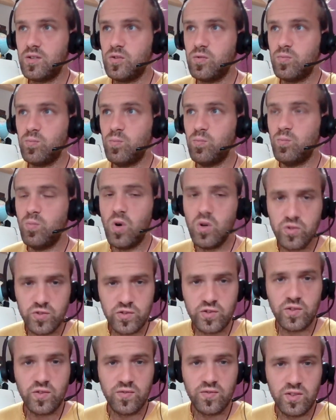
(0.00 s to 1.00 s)

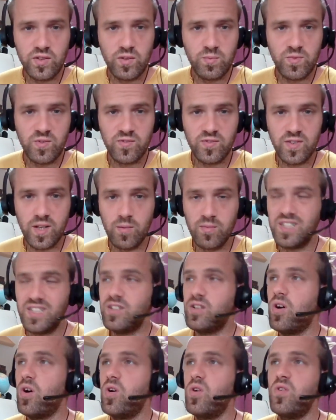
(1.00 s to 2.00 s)
most of the human family,
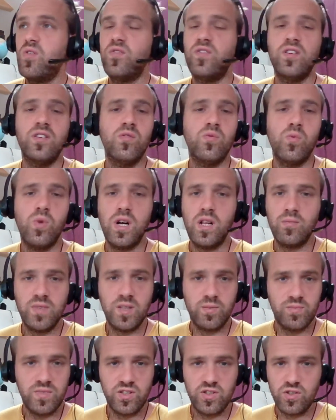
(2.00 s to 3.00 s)
the
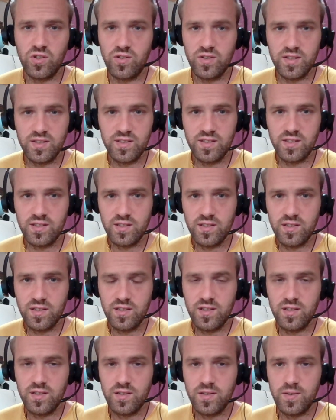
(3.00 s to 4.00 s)
overwhelming majority,
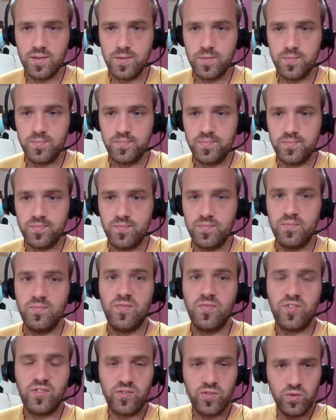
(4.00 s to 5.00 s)

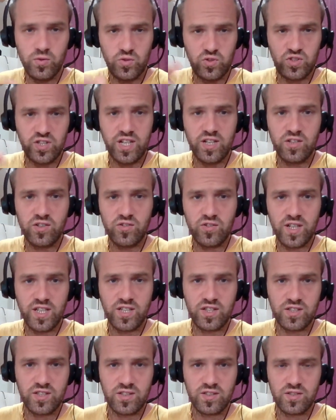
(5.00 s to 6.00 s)
through
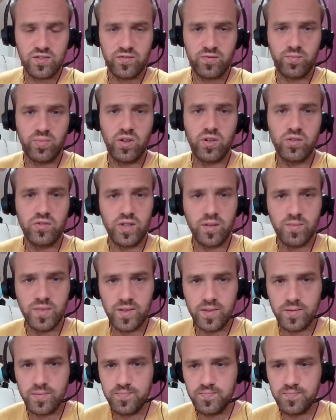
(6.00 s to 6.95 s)
generations of programming,